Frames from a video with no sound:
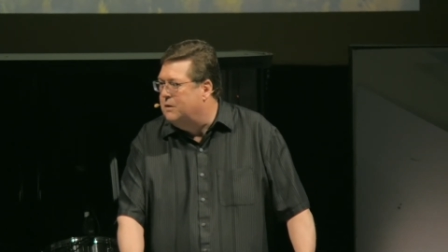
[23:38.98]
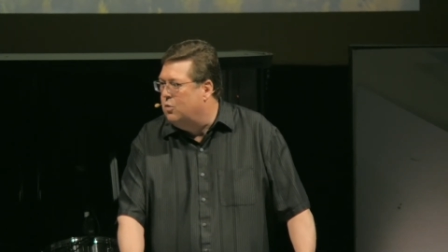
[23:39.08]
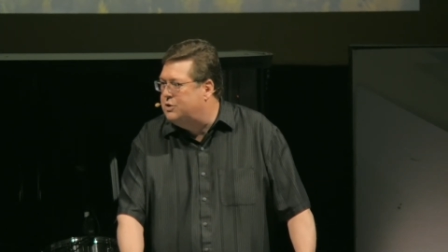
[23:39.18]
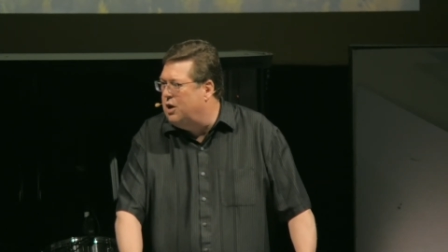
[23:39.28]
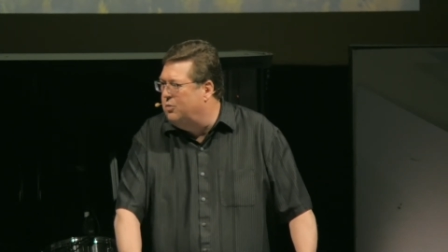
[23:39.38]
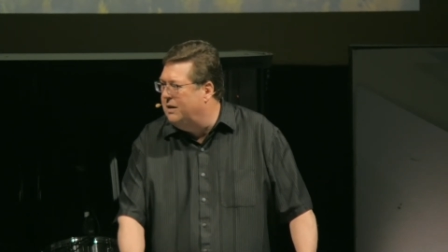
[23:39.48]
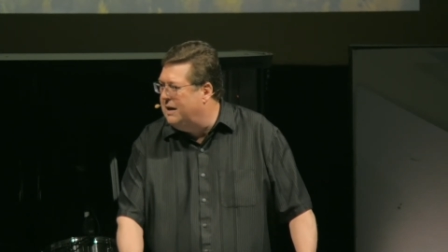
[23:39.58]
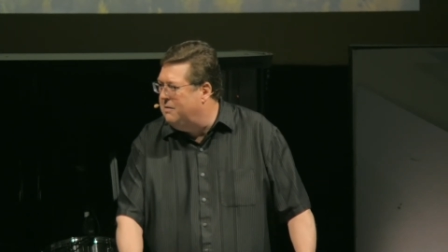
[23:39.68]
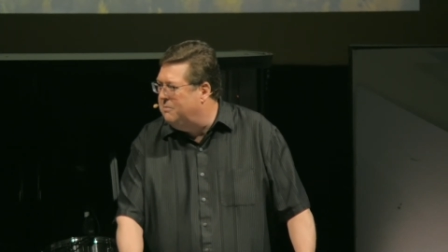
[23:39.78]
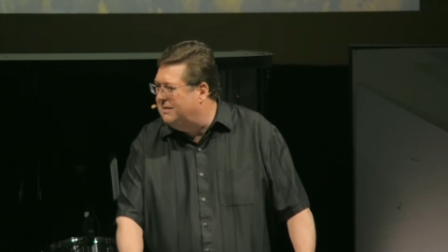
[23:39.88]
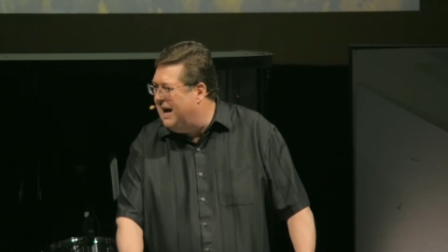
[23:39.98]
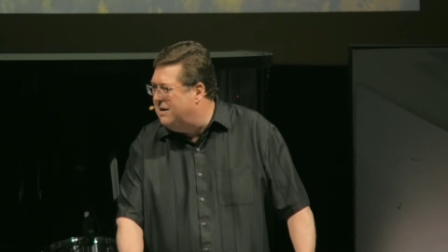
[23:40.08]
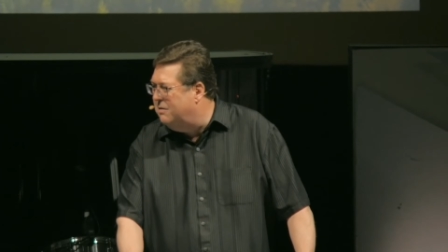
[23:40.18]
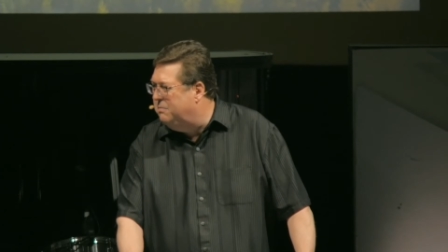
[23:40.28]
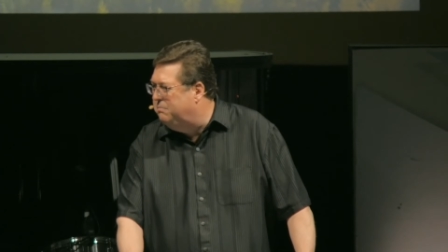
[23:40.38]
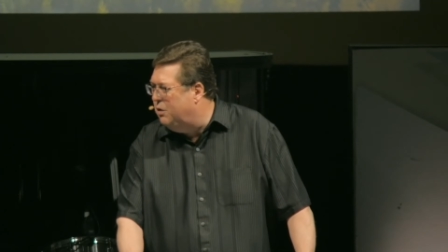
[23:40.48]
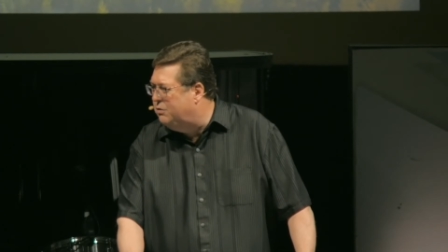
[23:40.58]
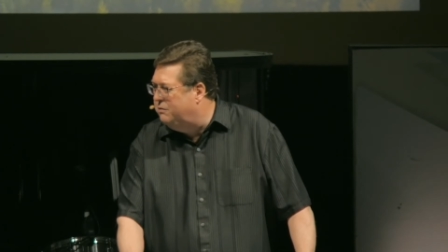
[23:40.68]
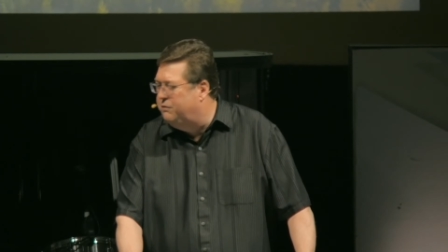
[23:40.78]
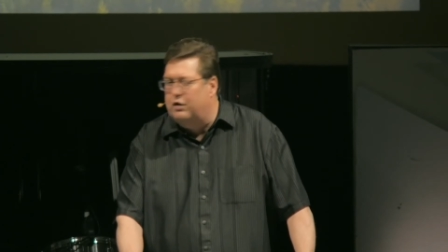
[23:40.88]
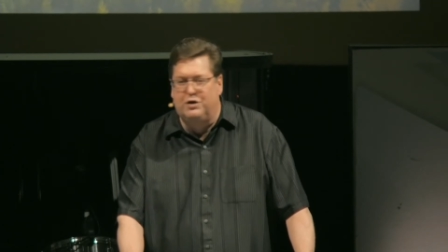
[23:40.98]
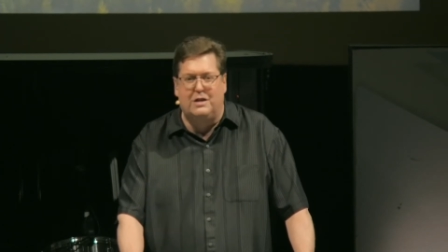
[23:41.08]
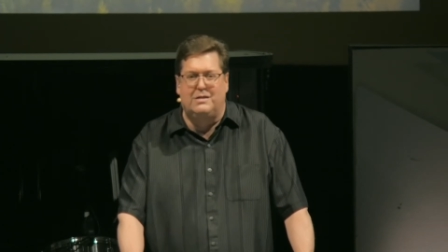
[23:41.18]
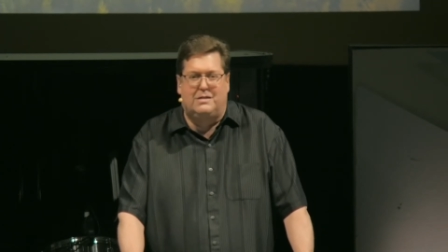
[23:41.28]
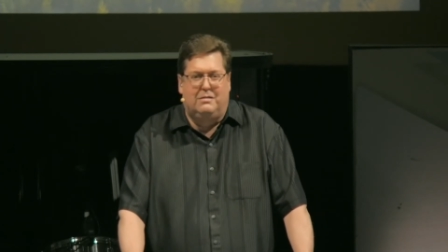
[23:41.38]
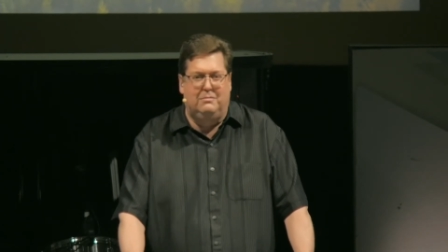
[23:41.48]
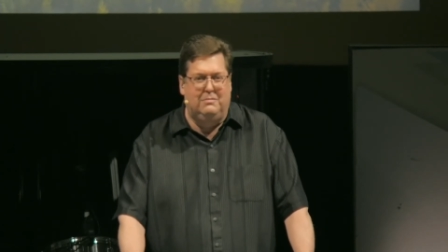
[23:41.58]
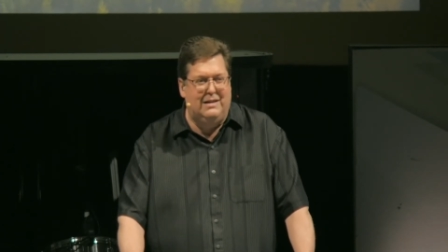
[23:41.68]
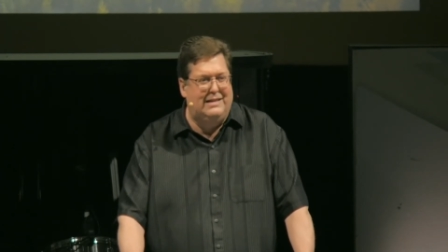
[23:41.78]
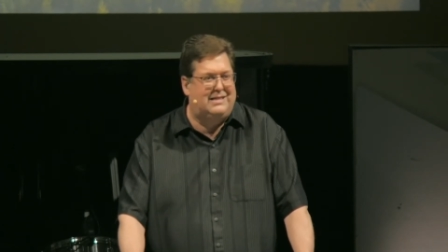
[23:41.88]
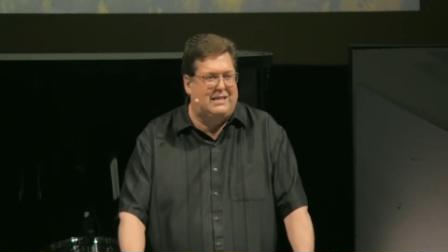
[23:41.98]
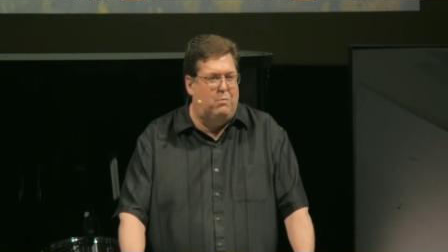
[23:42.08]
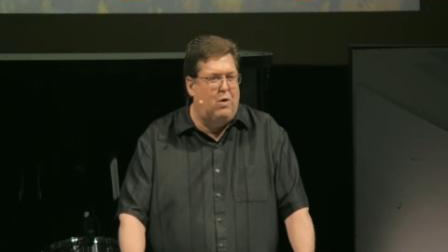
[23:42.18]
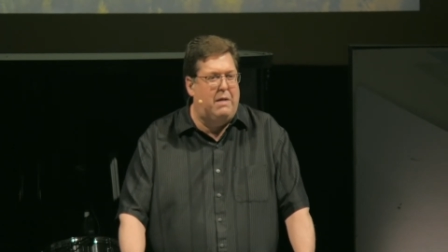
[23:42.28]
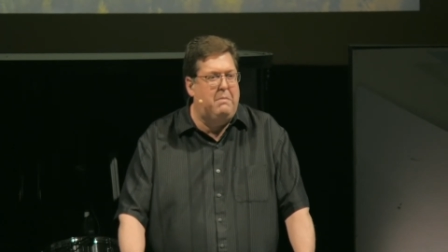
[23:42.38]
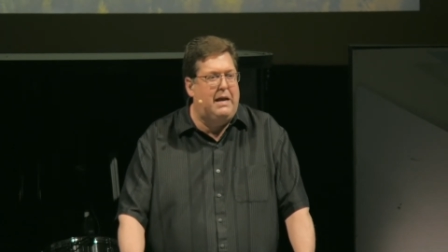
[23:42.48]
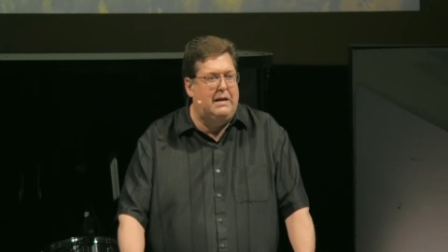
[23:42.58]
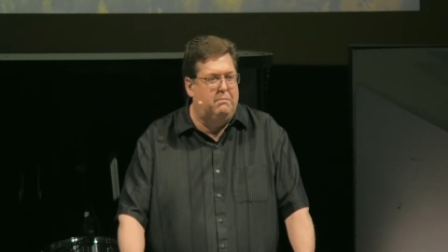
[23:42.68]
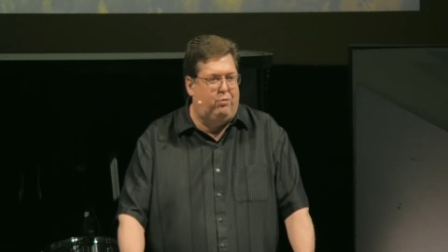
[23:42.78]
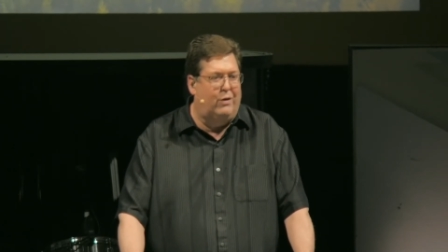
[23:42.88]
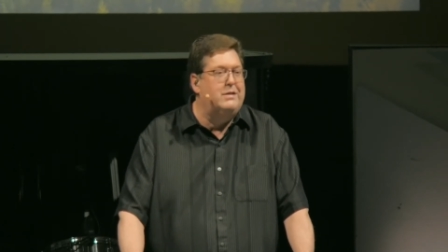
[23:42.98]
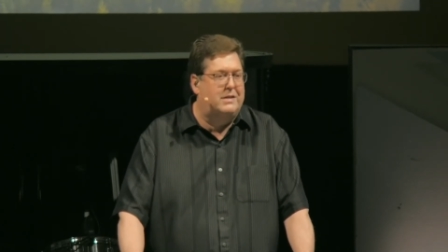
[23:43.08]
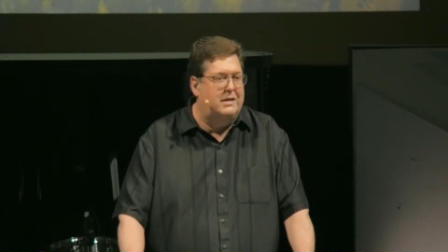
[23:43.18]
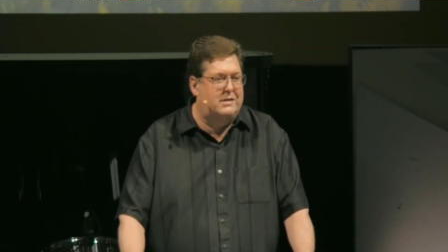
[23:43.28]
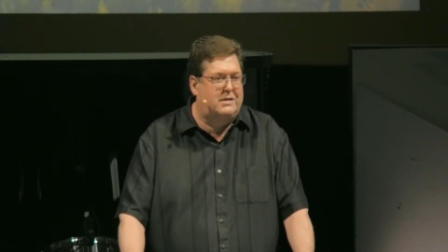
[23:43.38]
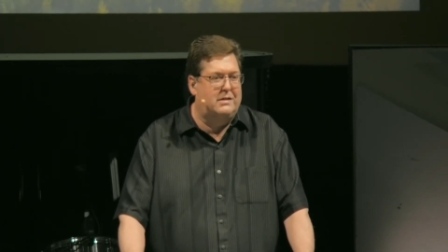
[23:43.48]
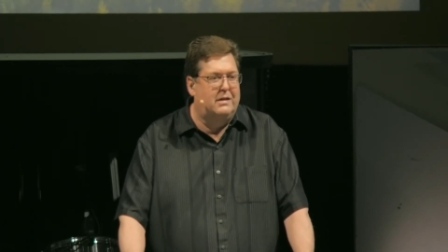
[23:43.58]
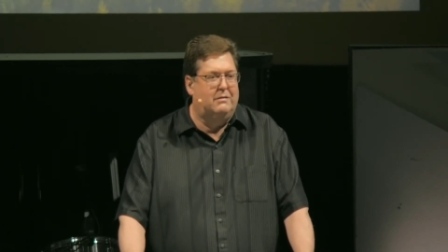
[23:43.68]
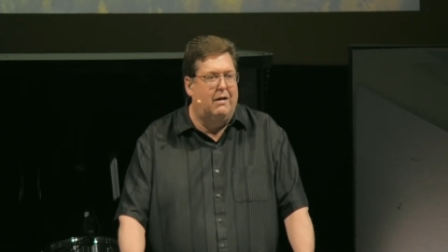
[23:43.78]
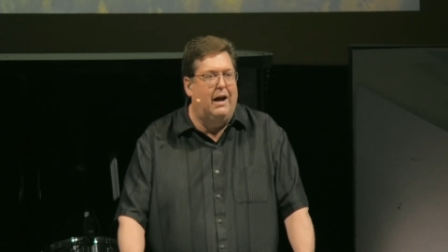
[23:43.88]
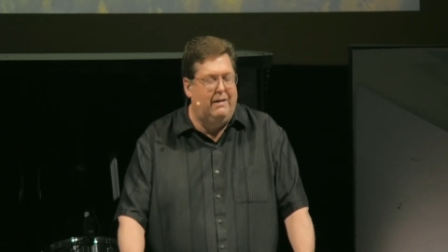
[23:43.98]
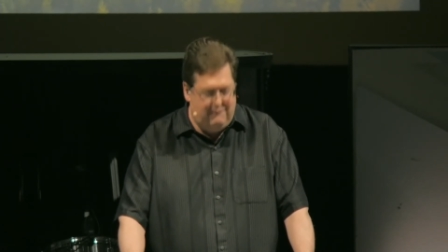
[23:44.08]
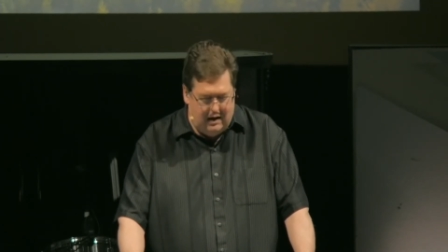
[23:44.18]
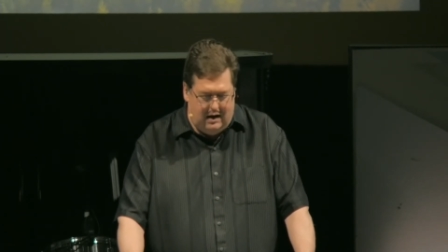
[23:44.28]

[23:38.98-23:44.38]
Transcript: which are really kind of both versions in some way mean princess, right?